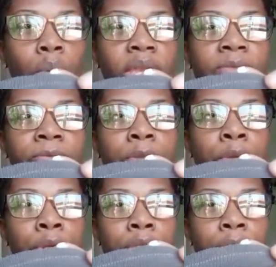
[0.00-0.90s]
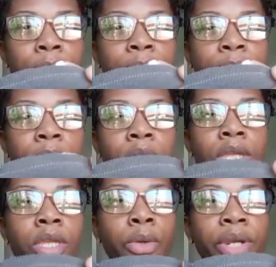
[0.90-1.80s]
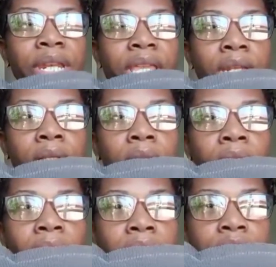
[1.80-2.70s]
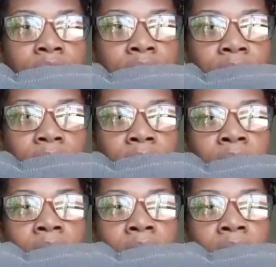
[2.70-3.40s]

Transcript: if you're gonna use your needle and thread.